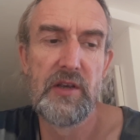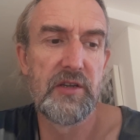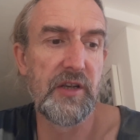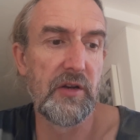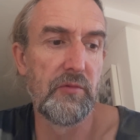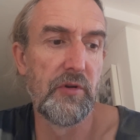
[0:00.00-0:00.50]

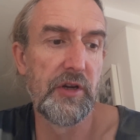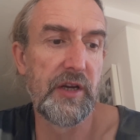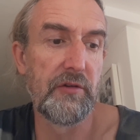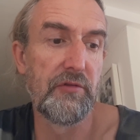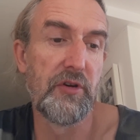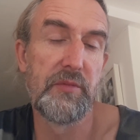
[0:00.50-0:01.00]
So
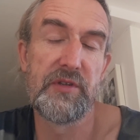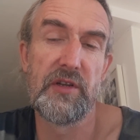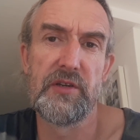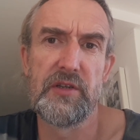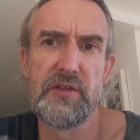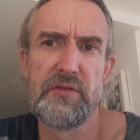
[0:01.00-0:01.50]
working groups,
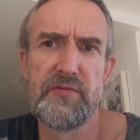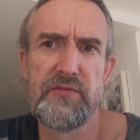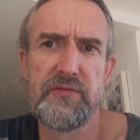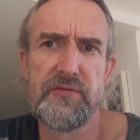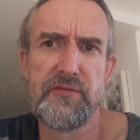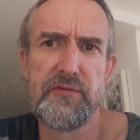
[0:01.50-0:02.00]
there's
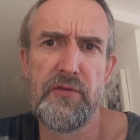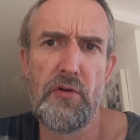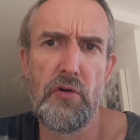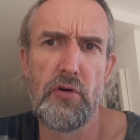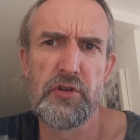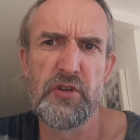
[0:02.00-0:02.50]

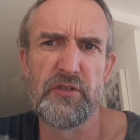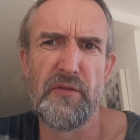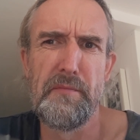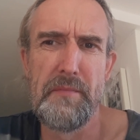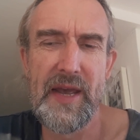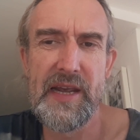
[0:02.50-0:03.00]
four sort of
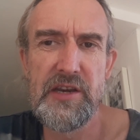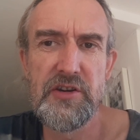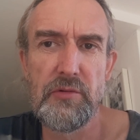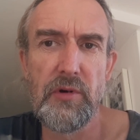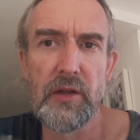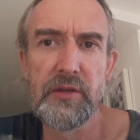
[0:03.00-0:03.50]

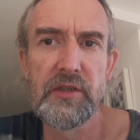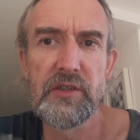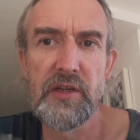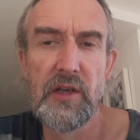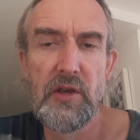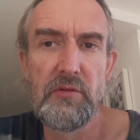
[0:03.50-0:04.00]
major ones,